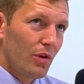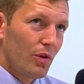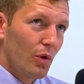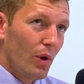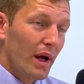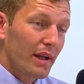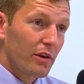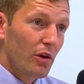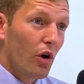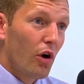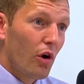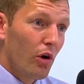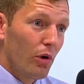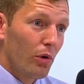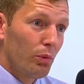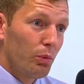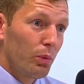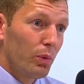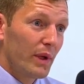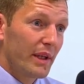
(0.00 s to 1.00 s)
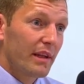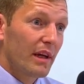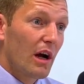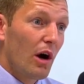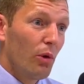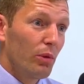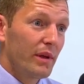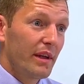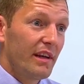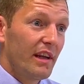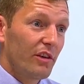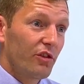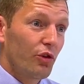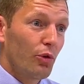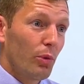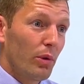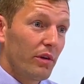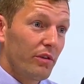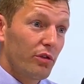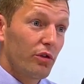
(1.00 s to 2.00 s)
had to hurl with the county that you
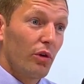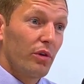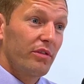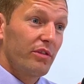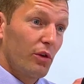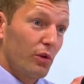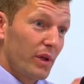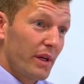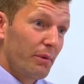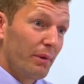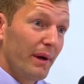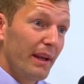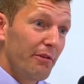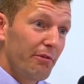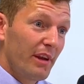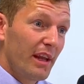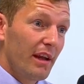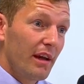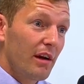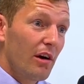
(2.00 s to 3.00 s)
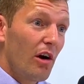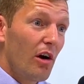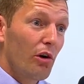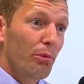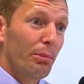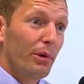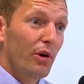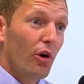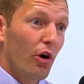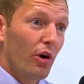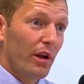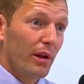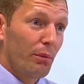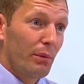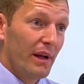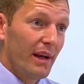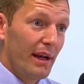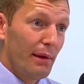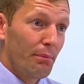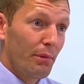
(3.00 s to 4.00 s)
were. So they were living in Cork, but hurling with
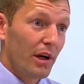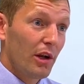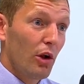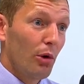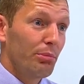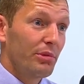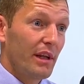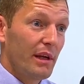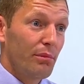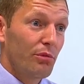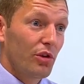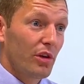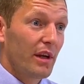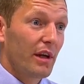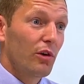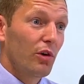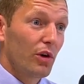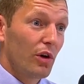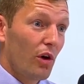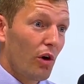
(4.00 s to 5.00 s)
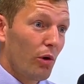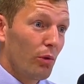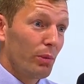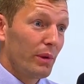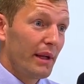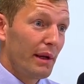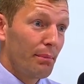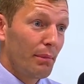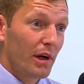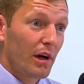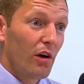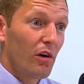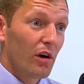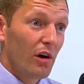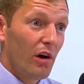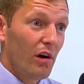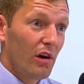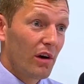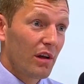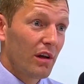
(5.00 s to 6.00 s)
a Limerick club team, so they couldn't hurl with Limerick or
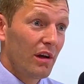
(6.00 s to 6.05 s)
Cork.